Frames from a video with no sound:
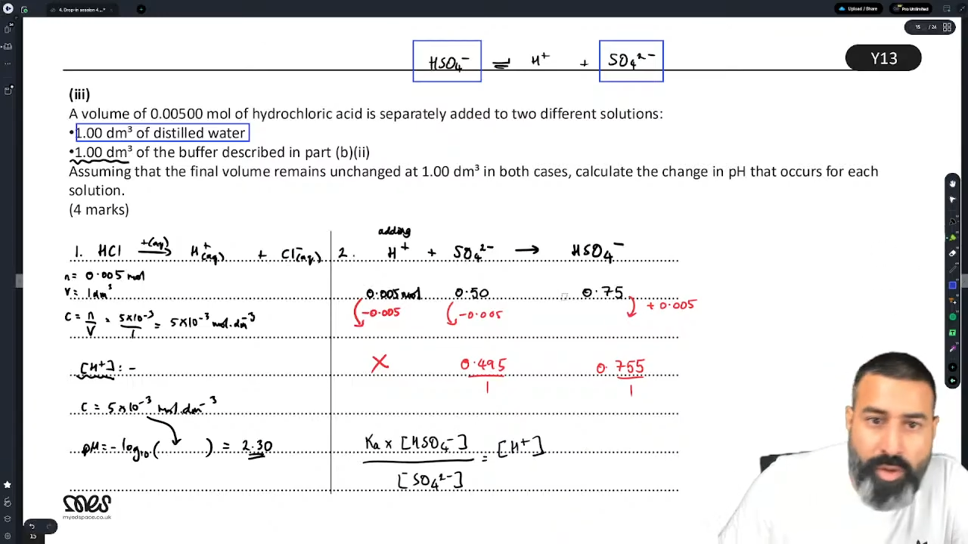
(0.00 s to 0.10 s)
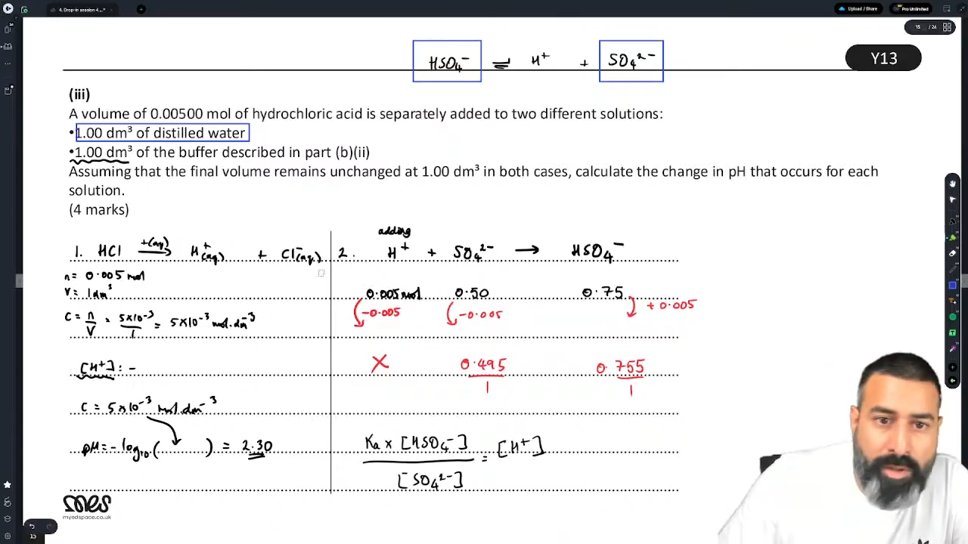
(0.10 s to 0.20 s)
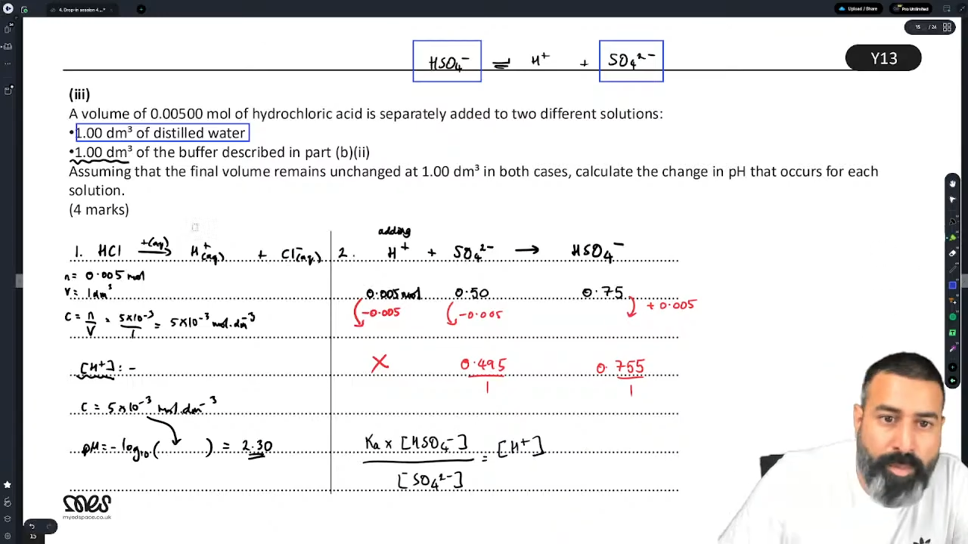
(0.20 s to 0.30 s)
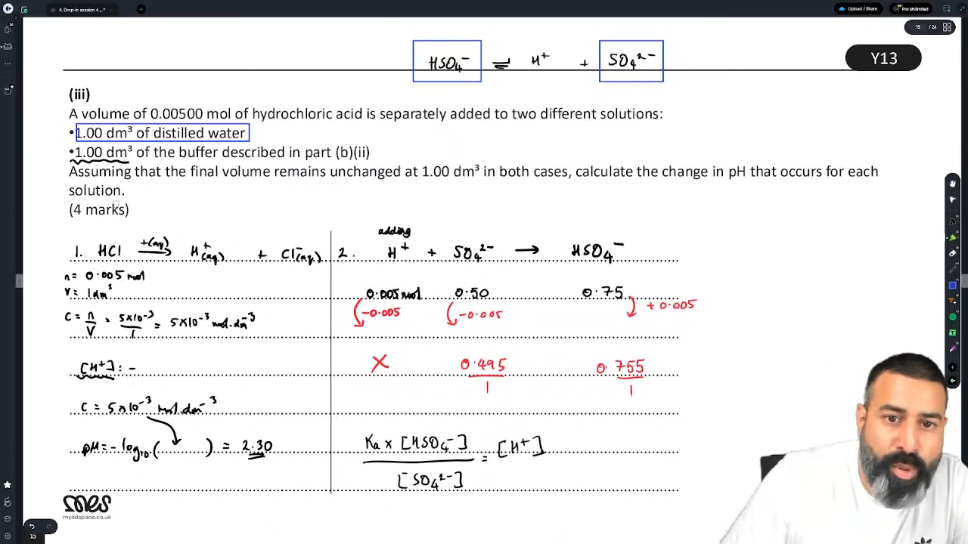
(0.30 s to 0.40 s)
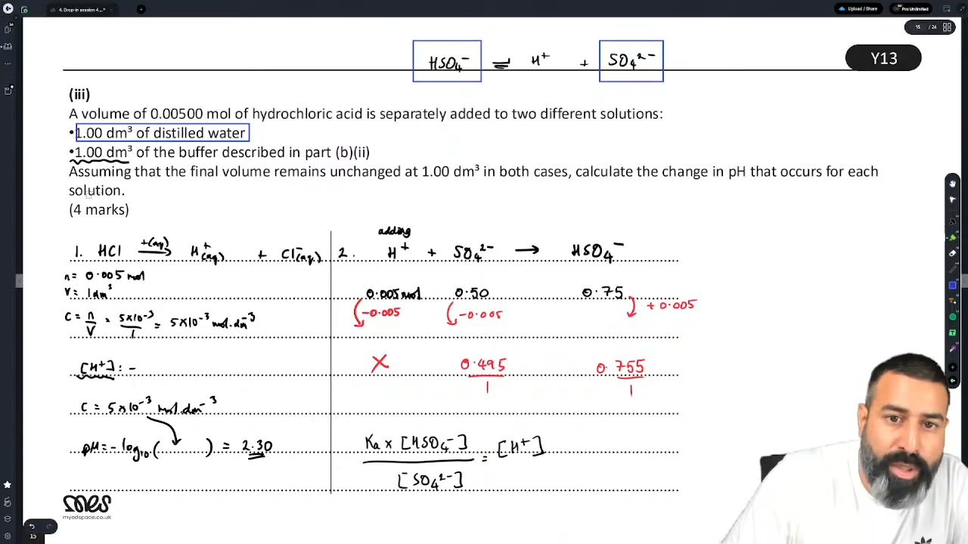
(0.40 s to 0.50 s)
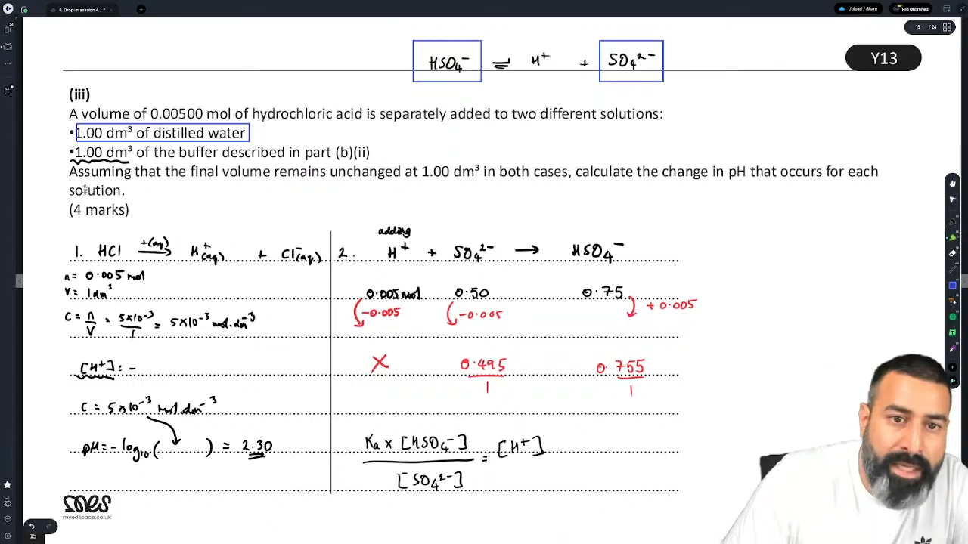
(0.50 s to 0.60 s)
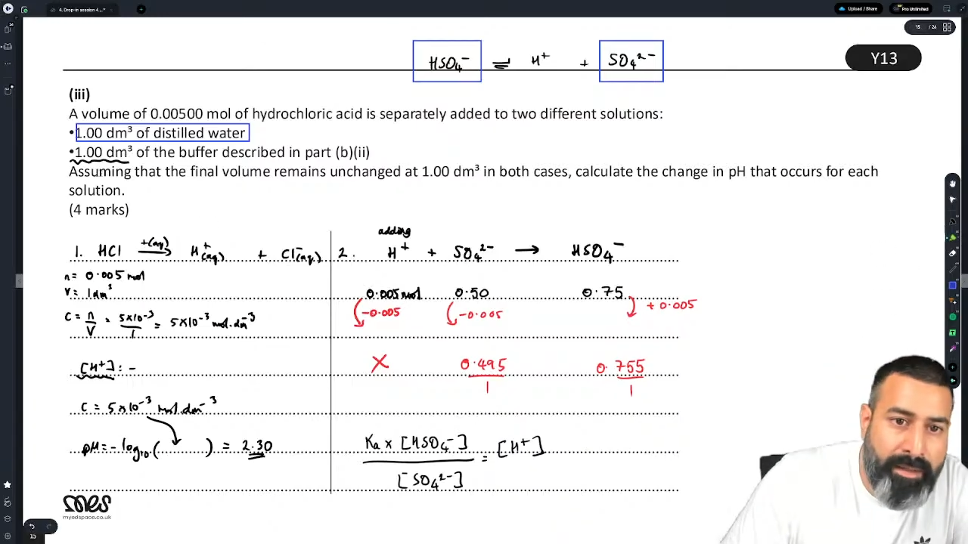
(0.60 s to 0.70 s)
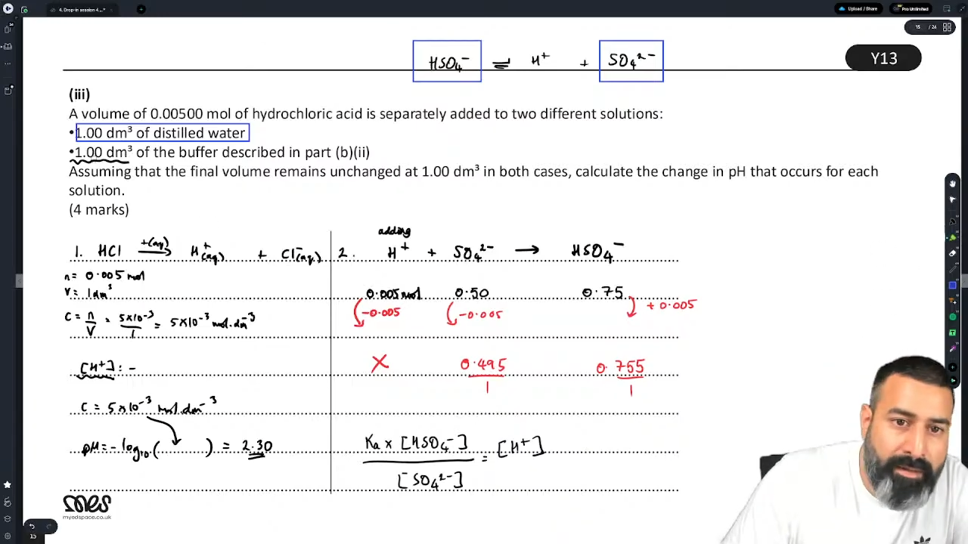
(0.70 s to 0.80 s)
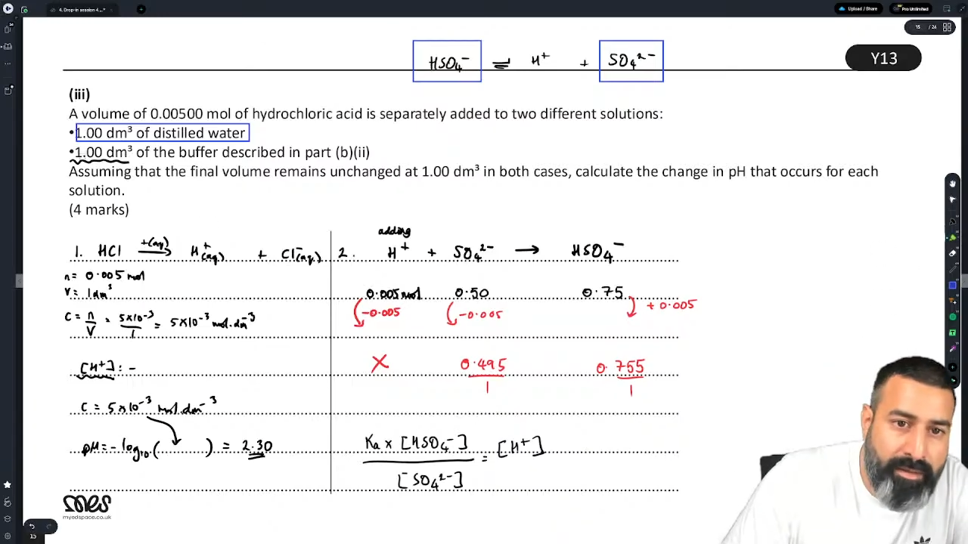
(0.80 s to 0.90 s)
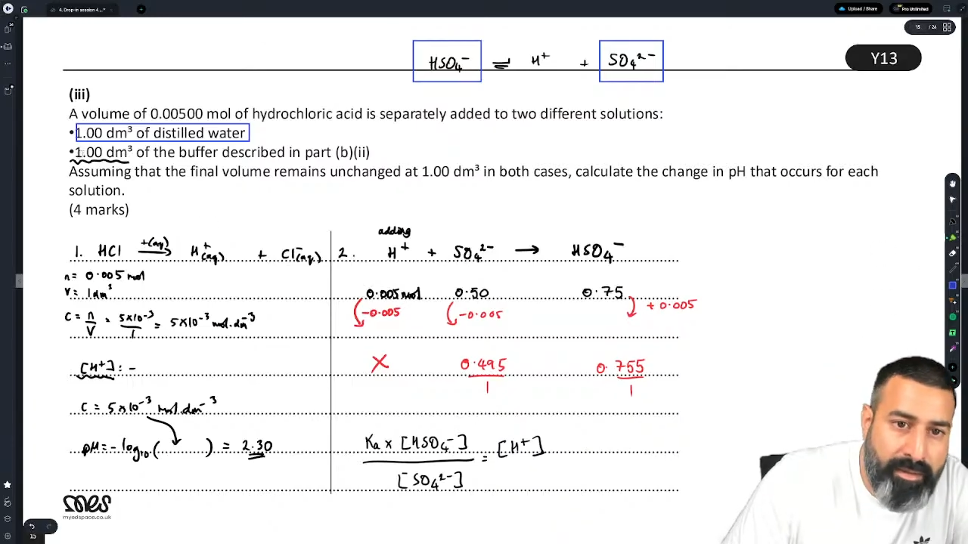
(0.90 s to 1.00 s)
can put in